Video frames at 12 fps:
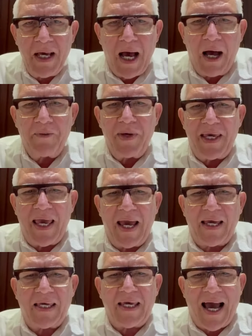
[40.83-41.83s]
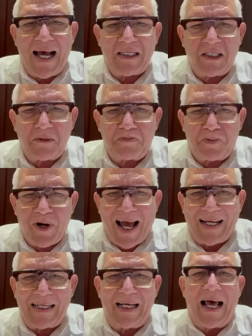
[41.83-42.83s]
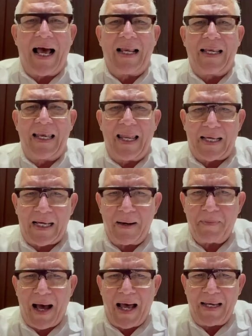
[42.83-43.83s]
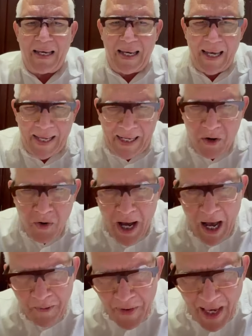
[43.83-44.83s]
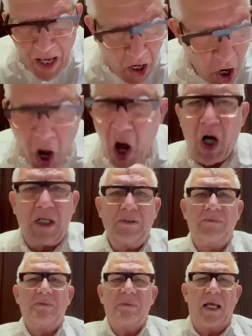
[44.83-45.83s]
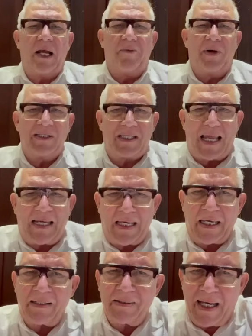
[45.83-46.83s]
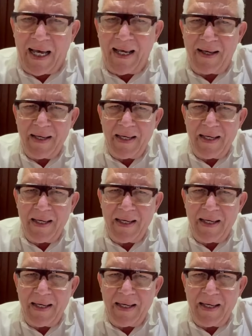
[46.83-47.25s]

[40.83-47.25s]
and we get cat spraddle and lick up and lick out, and we gone. Hear what I'm telling you. Huh?